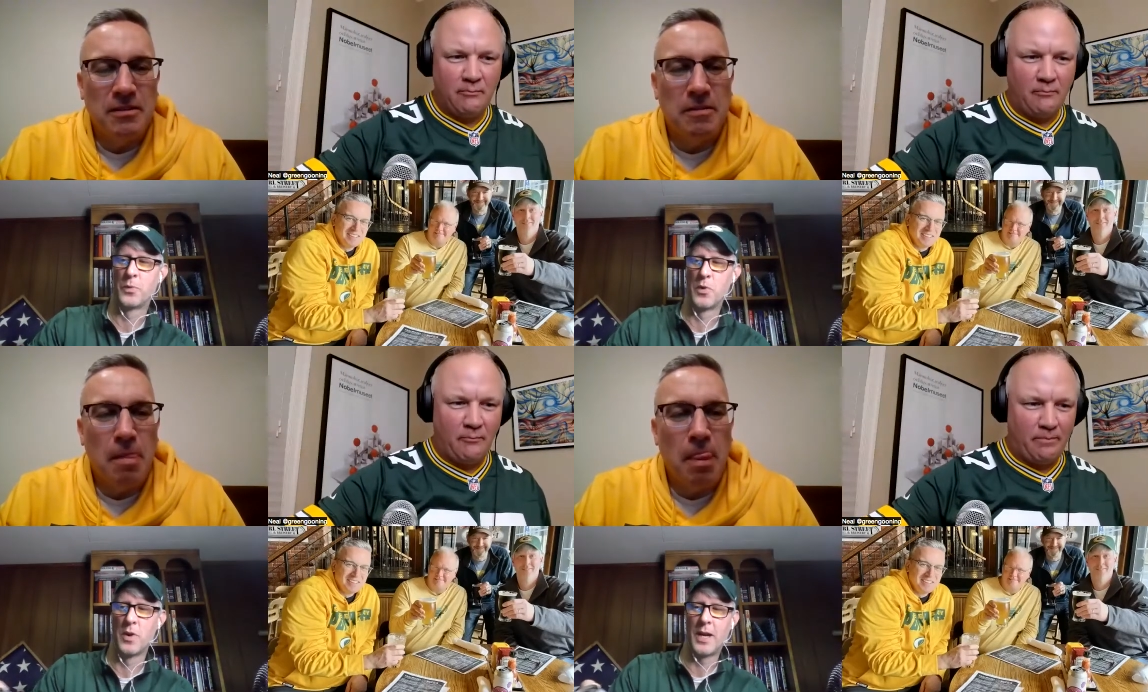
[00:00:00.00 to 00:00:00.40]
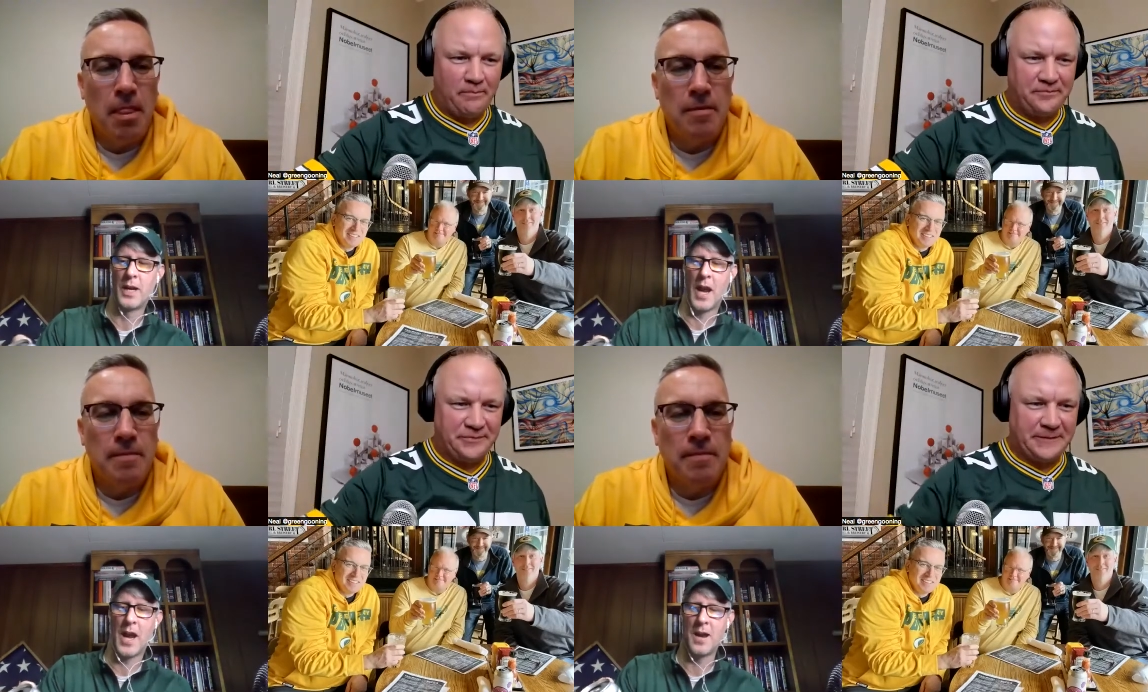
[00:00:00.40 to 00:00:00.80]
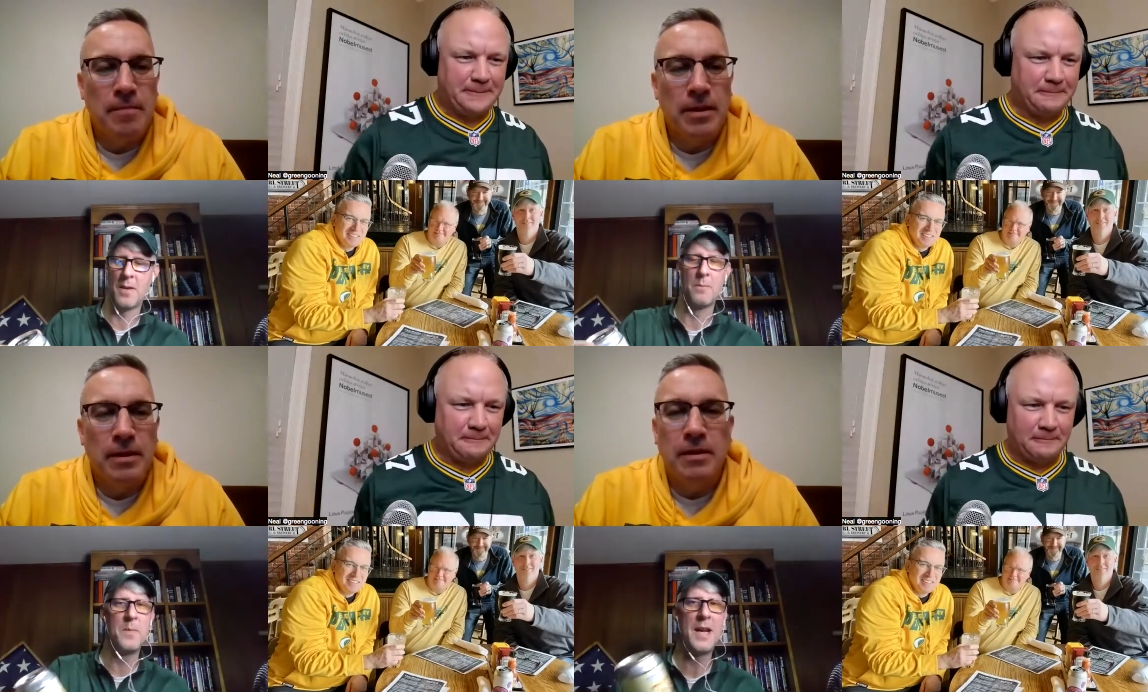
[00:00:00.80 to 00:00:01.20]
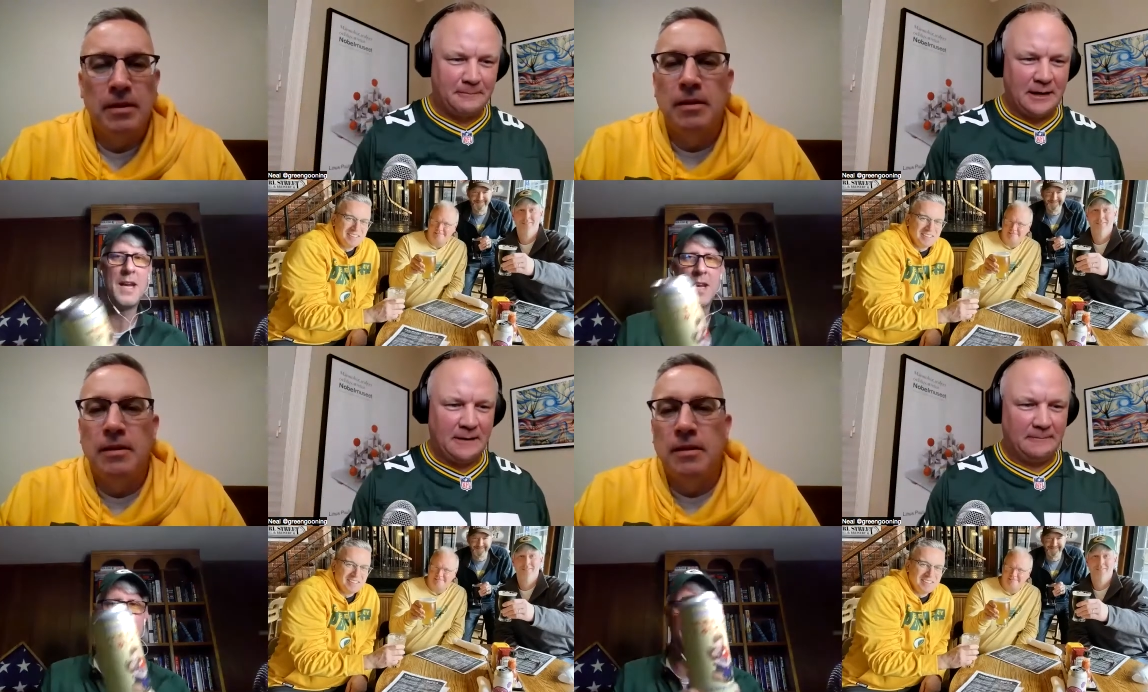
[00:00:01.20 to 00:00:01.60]
Speaker 1: Brewing a
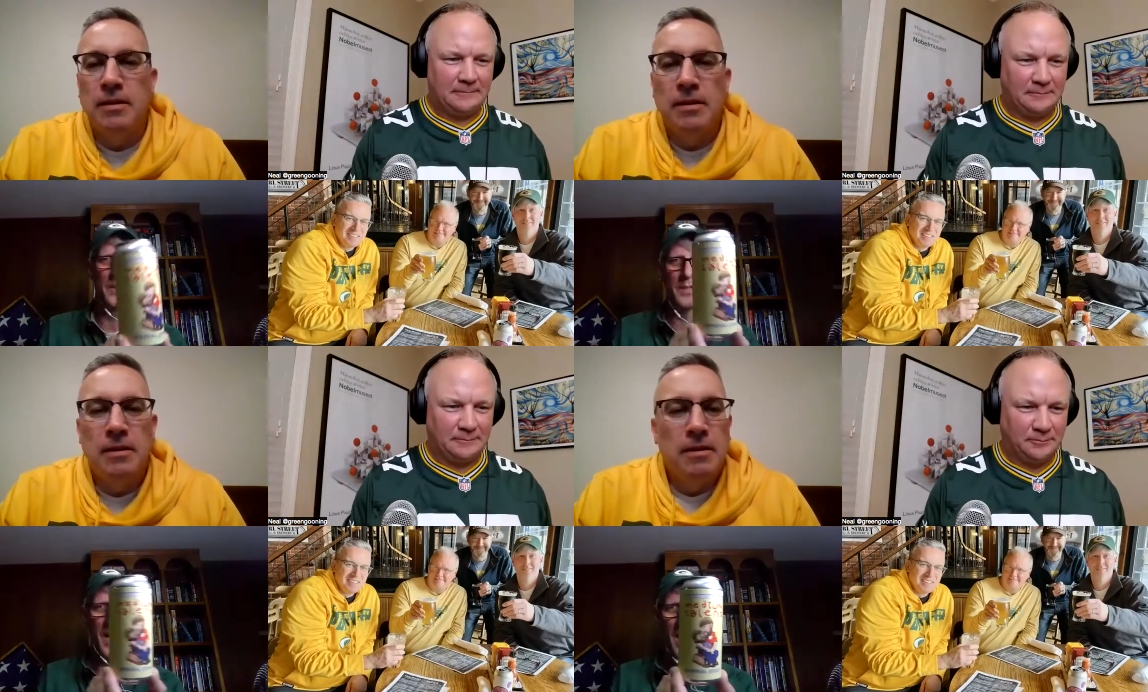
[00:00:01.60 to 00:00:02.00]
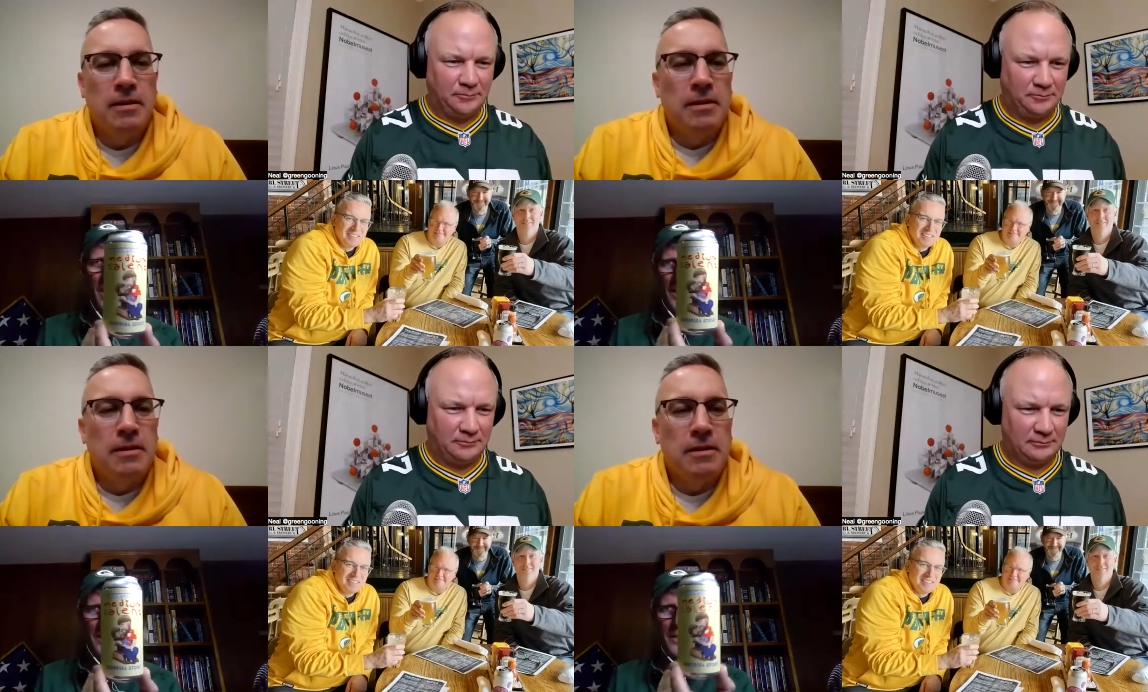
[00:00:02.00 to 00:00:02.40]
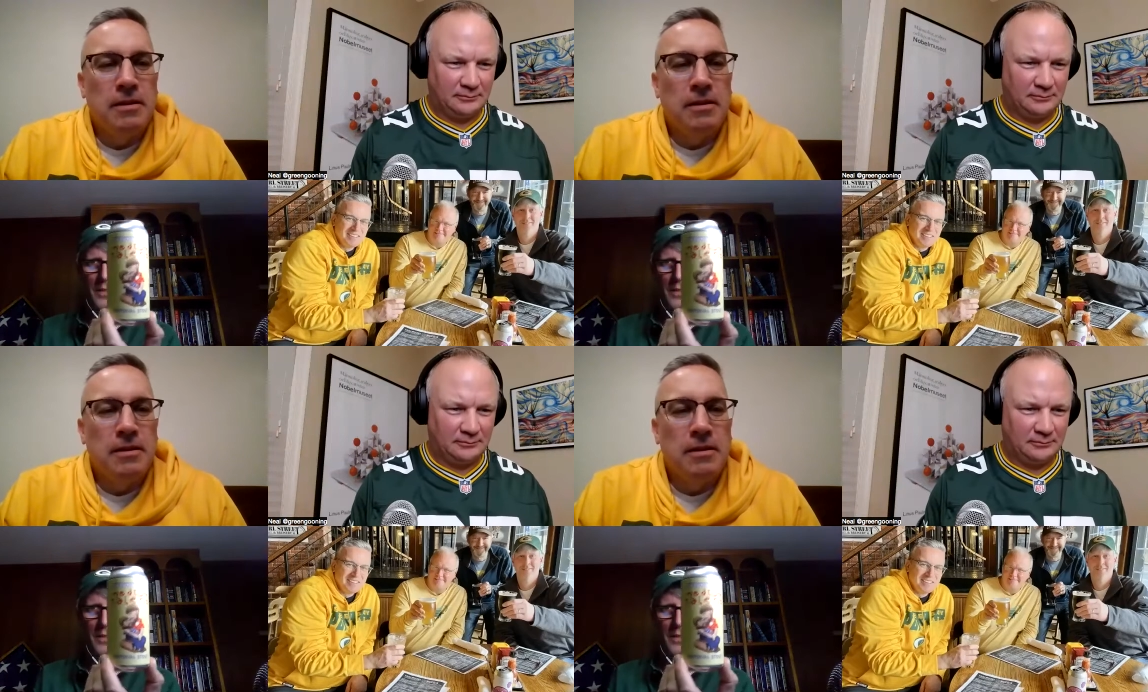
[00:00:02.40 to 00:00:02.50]
medium talent